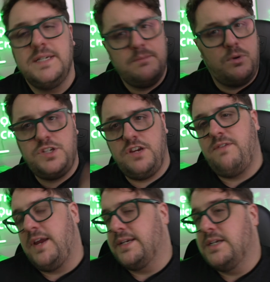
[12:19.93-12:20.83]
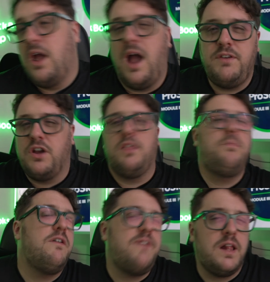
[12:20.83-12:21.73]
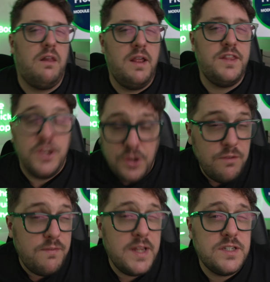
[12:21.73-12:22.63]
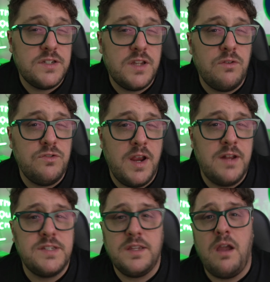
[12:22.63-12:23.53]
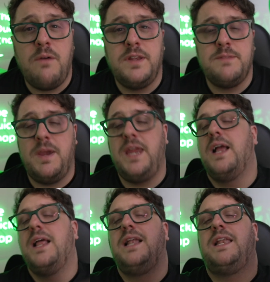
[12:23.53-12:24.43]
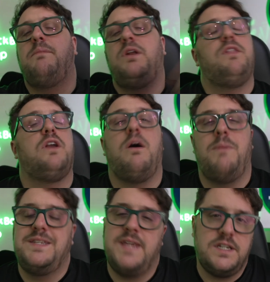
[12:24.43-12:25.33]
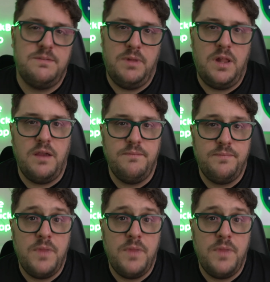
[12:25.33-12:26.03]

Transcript: But what do you think? Have you got the perfect client that you think sole traders going to be? Let me know in the comment section below.